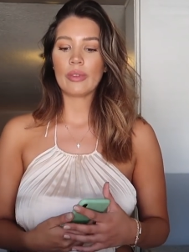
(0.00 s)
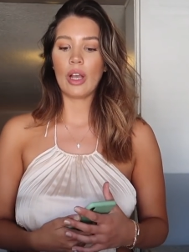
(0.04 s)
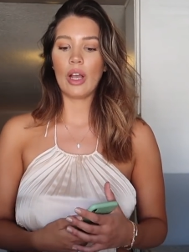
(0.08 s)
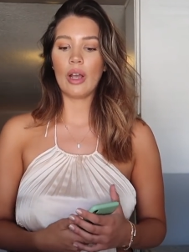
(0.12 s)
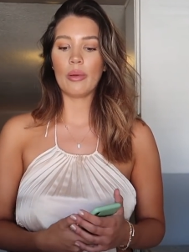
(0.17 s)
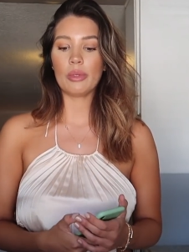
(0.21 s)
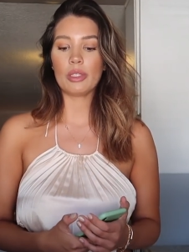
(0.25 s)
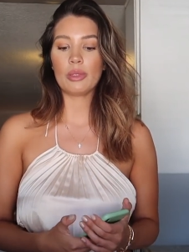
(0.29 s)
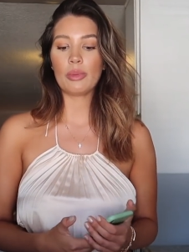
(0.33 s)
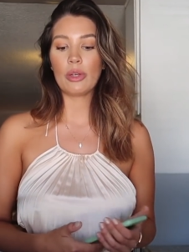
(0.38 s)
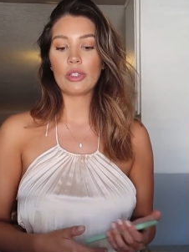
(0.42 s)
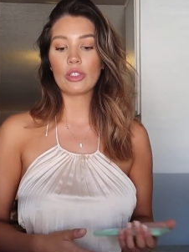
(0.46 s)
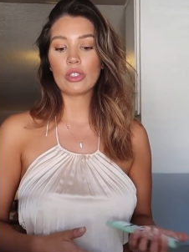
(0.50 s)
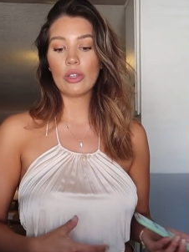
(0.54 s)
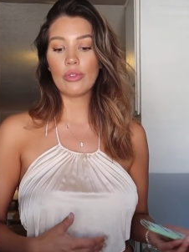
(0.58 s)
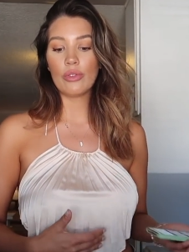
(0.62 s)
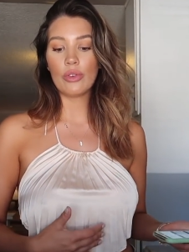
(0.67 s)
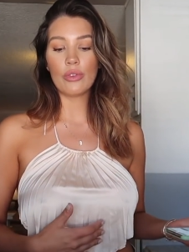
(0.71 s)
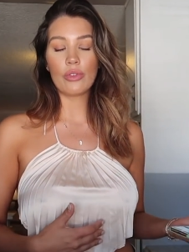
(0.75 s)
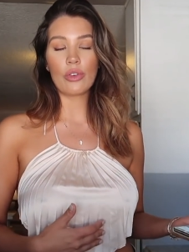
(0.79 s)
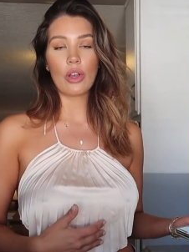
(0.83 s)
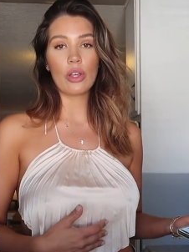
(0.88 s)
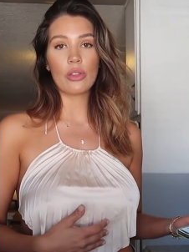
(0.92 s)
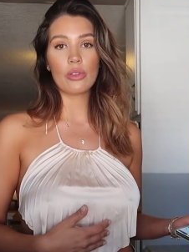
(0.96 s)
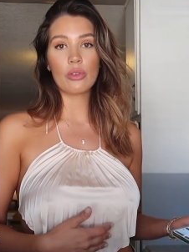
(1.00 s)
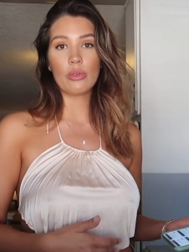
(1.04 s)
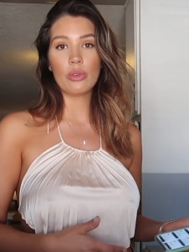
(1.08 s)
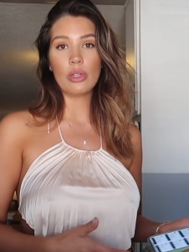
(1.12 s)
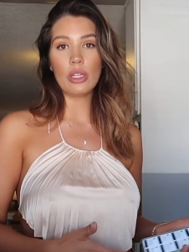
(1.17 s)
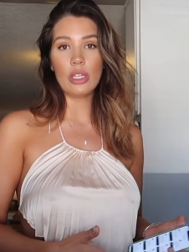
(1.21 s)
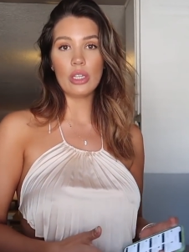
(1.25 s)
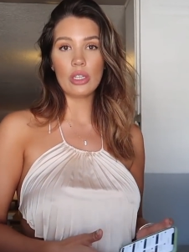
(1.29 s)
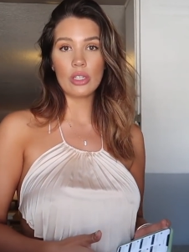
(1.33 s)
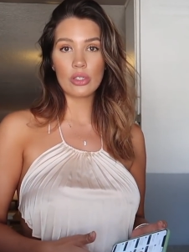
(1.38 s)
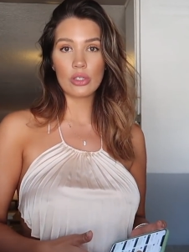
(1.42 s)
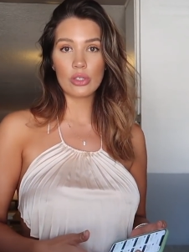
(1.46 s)
especially if you've gone through
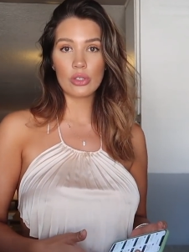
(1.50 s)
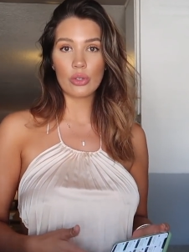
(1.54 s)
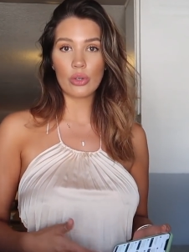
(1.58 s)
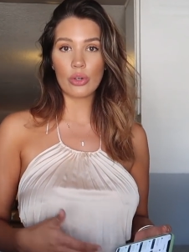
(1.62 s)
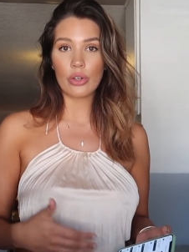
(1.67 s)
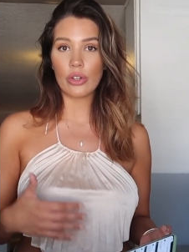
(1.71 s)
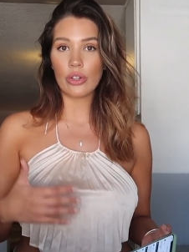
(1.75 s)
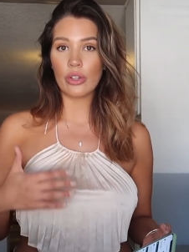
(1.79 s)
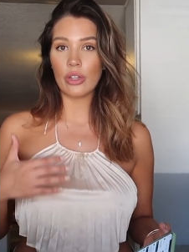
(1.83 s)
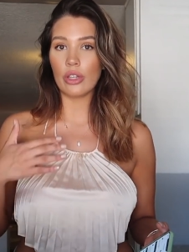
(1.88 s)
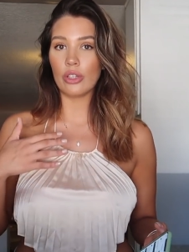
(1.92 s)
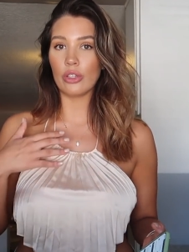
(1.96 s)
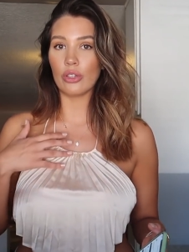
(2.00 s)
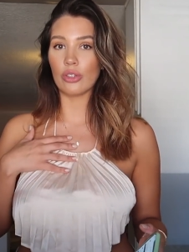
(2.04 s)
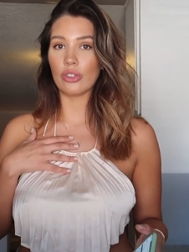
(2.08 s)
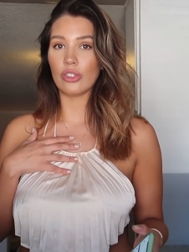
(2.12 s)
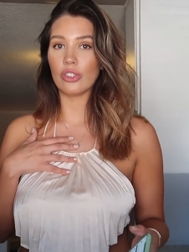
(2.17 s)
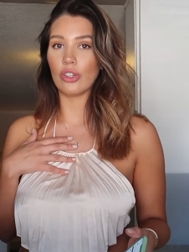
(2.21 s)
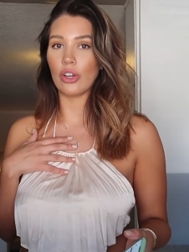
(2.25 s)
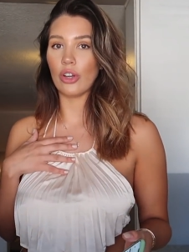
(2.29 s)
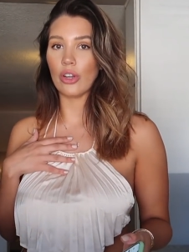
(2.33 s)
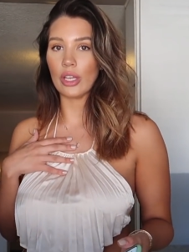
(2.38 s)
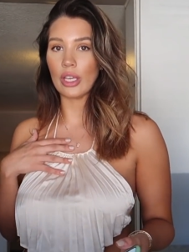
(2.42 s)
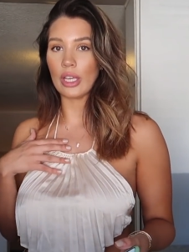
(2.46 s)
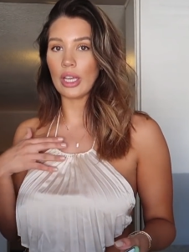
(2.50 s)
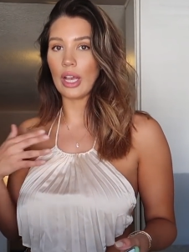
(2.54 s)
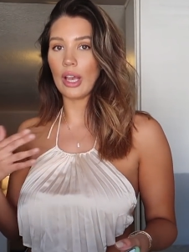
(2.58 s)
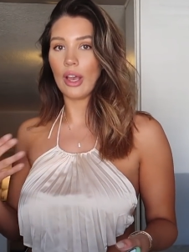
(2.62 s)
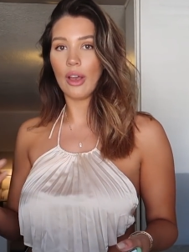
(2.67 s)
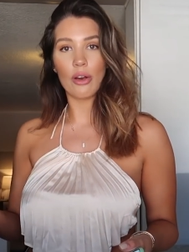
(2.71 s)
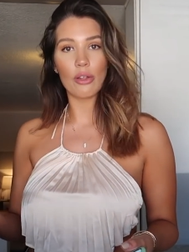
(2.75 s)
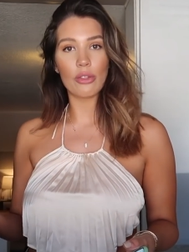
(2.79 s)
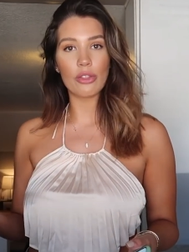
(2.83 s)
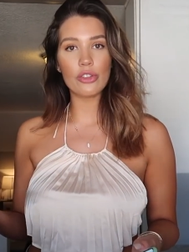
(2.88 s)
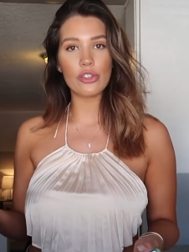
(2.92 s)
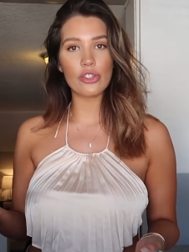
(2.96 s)
an eating disorder and you're starting a
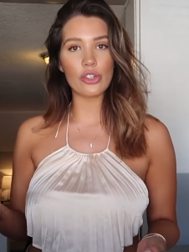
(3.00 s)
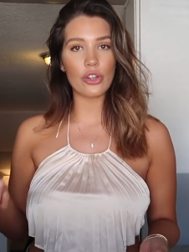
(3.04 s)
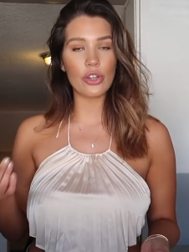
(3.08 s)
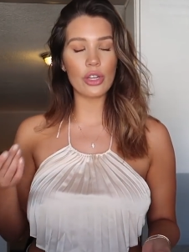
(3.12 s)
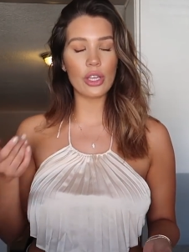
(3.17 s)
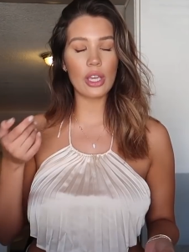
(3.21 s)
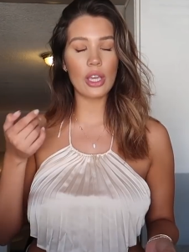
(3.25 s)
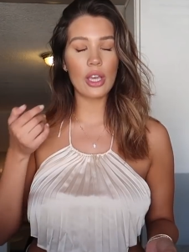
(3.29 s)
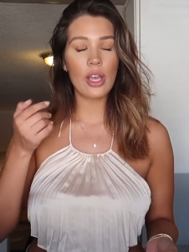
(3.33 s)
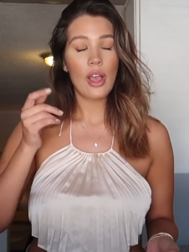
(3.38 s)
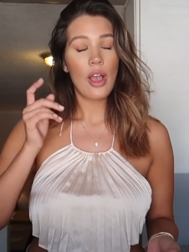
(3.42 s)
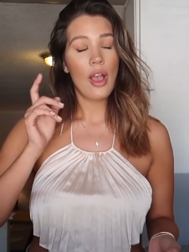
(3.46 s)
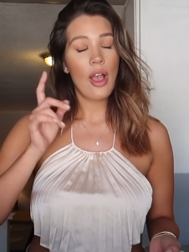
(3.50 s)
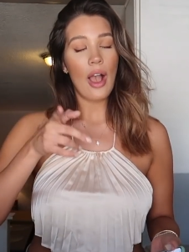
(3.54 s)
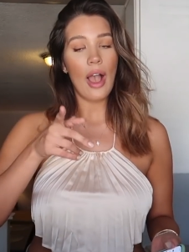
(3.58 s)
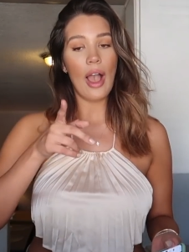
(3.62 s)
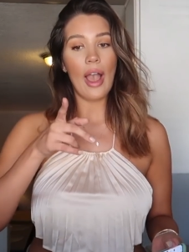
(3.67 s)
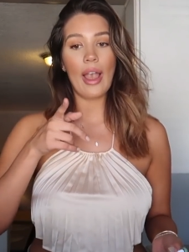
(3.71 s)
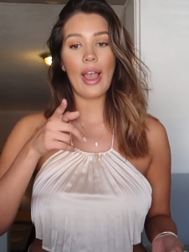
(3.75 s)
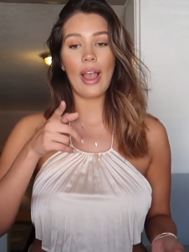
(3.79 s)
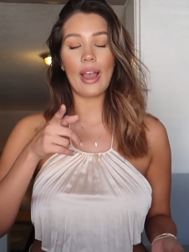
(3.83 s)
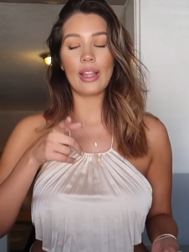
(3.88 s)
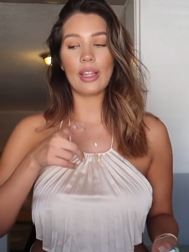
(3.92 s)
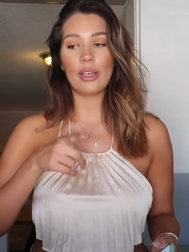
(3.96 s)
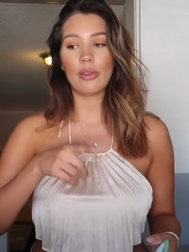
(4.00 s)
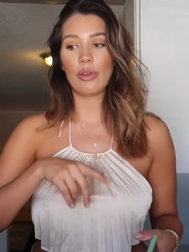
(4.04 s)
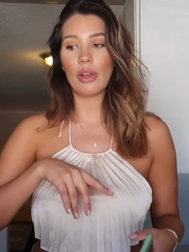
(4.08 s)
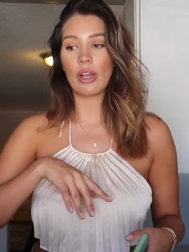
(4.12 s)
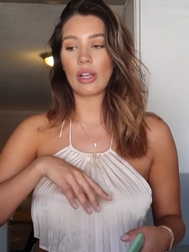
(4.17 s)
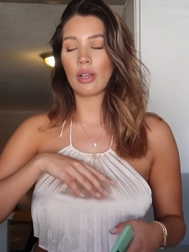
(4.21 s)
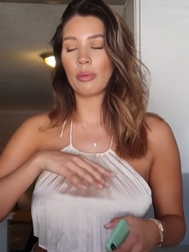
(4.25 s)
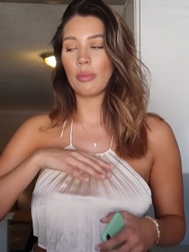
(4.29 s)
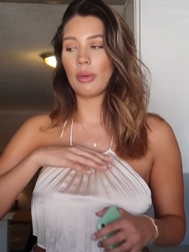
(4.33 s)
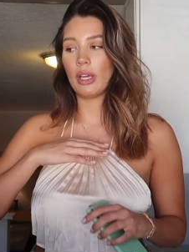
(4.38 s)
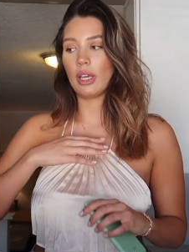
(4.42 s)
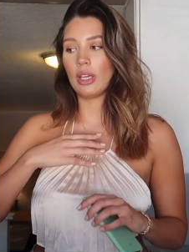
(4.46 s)
health journey, I highly
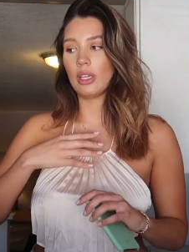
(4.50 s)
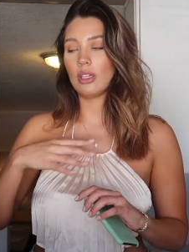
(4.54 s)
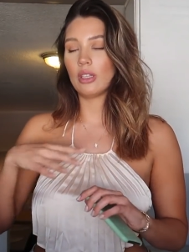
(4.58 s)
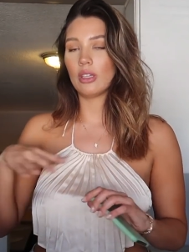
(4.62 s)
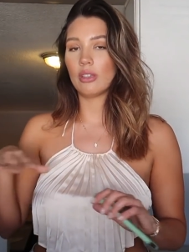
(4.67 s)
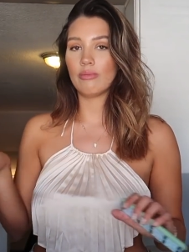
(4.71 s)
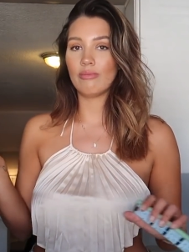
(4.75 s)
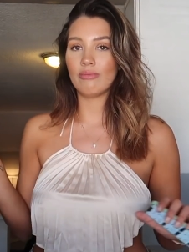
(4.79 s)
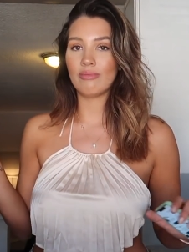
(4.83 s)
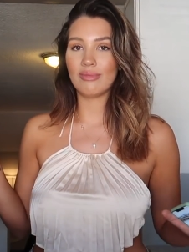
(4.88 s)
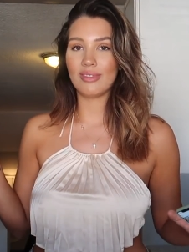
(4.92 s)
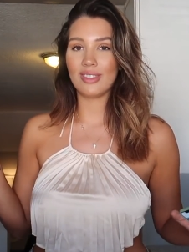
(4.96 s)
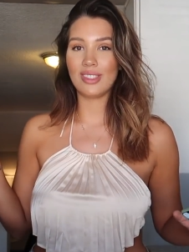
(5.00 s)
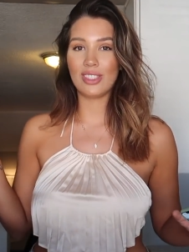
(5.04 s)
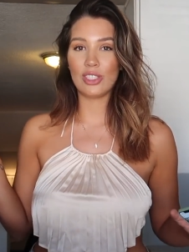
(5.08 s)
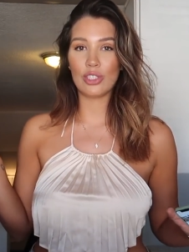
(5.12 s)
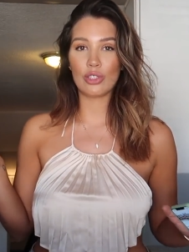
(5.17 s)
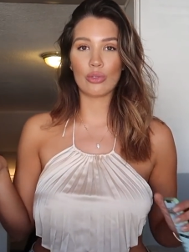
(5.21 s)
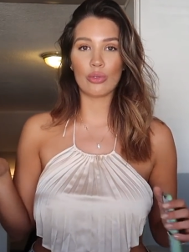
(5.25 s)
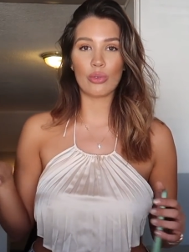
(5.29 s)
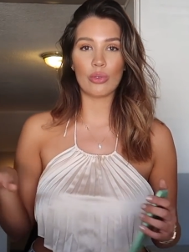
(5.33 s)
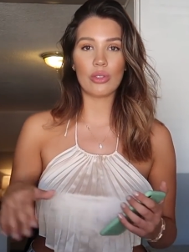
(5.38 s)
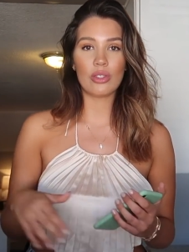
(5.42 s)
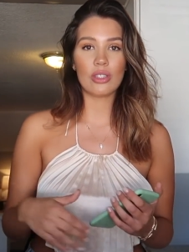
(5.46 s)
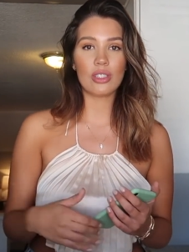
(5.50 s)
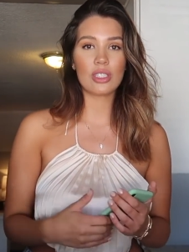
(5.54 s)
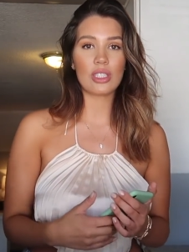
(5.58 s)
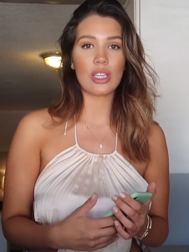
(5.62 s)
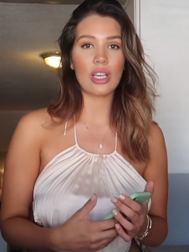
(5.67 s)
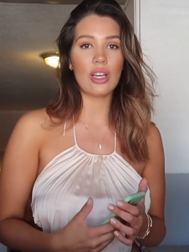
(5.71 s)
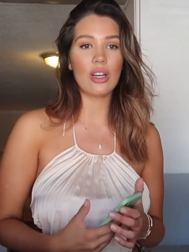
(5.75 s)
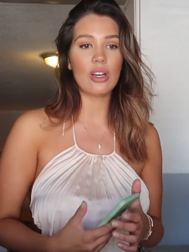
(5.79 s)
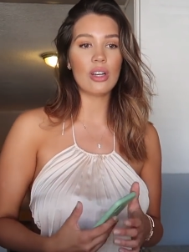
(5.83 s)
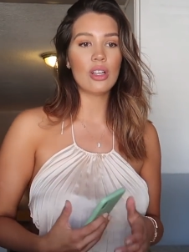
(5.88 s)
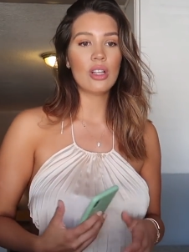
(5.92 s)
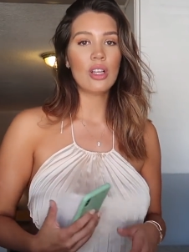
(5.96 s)
recommend screwing the
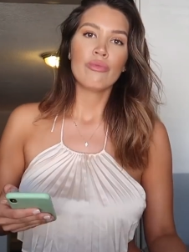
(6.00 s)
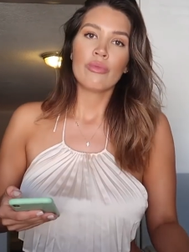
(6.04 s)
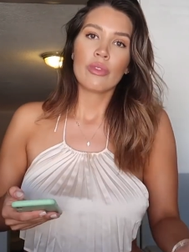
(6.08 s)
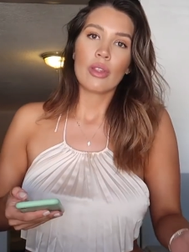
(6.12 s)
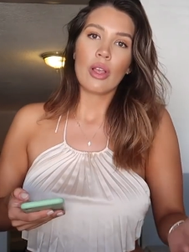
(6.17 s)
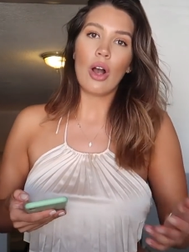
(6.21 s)
scale.